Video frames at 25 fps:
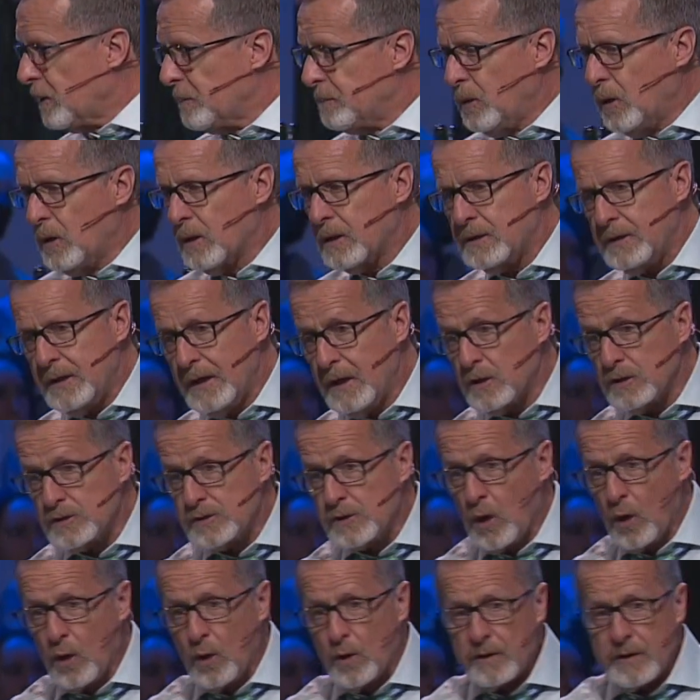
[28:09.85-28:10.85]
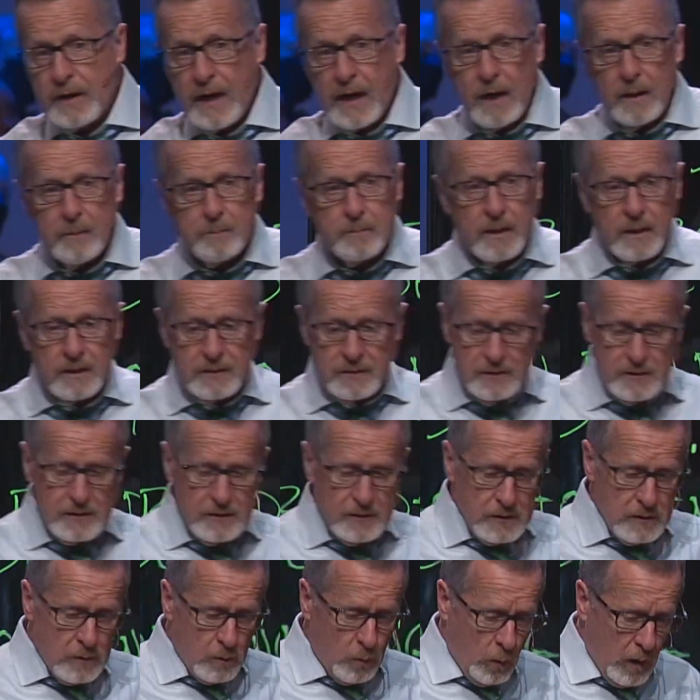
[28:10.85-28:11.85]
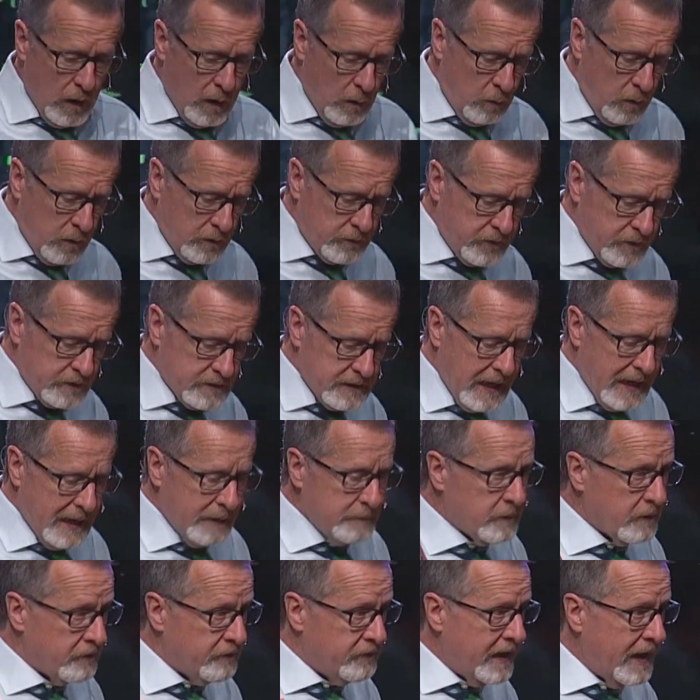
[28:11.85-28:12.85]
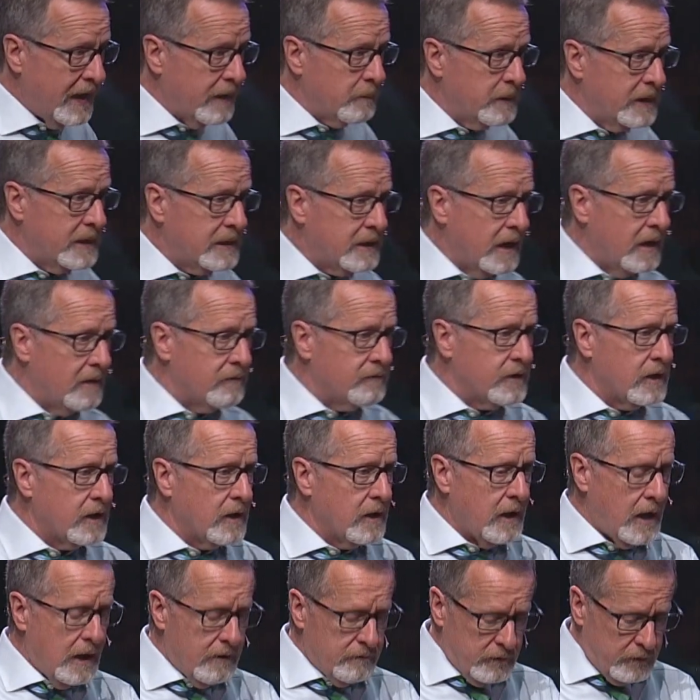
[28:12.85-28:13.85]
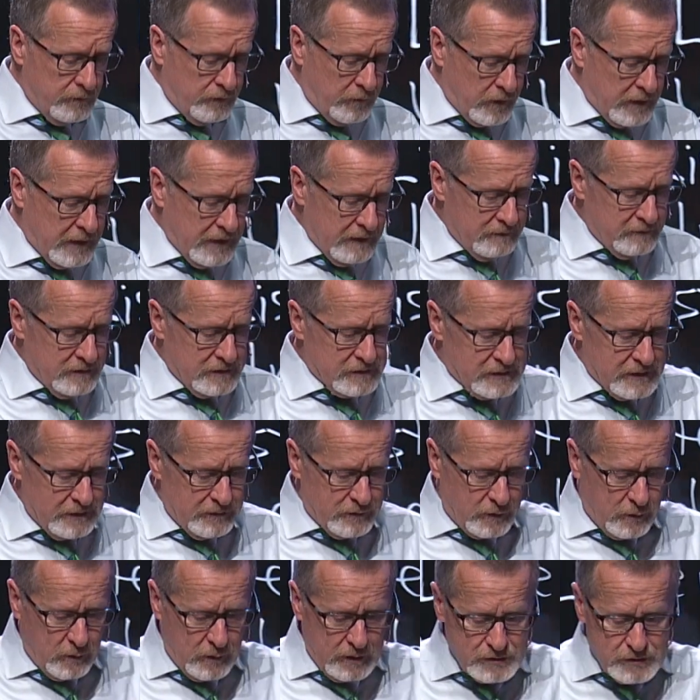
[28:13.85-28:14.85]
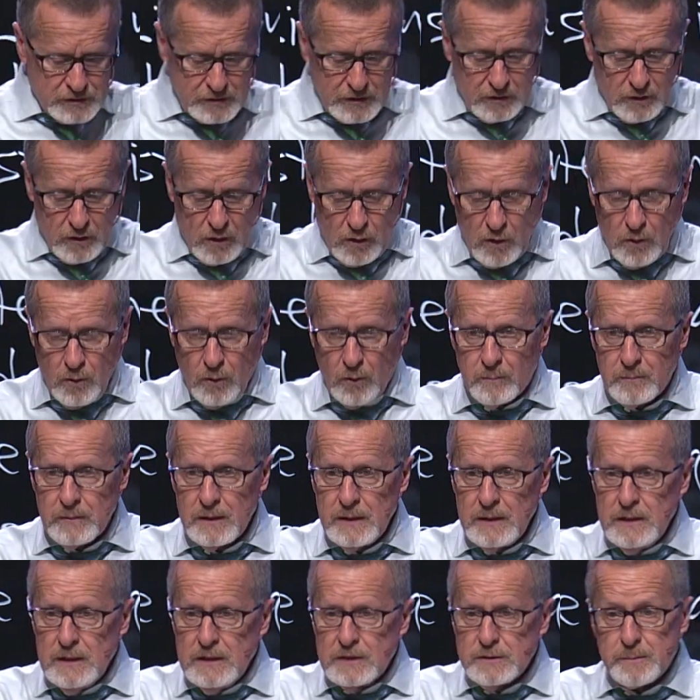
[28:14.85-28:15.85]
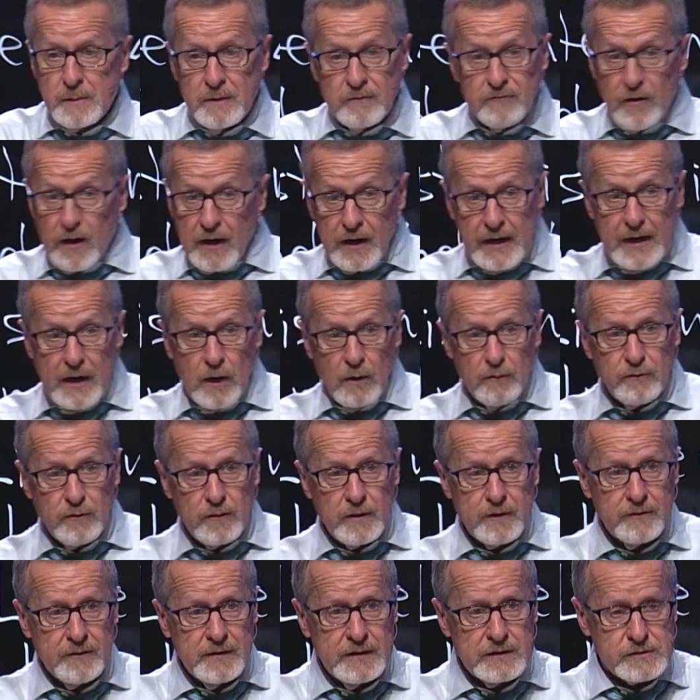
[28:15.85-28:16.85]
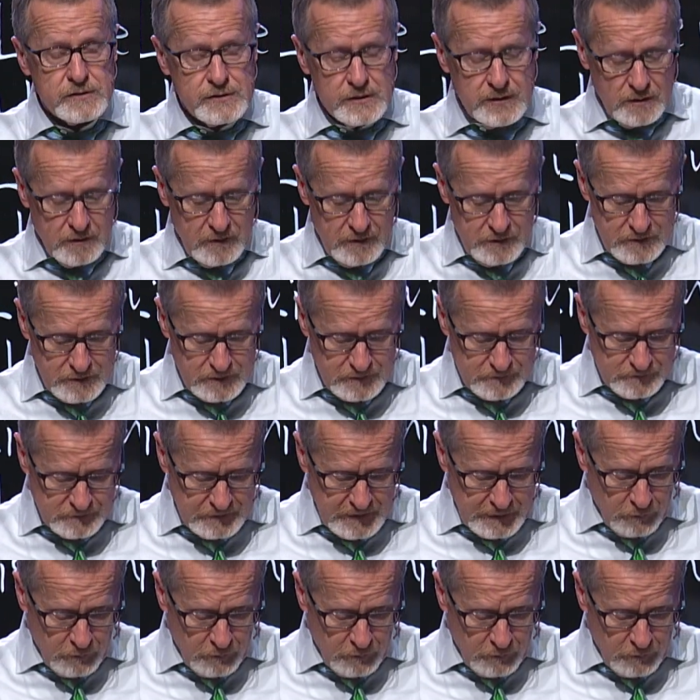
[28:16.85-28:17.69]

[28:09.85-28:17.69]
book, years old now, but well worth the time. The Family Covenant, Love and Forgiveness in the Christian Home. It's been very helpful in this series. He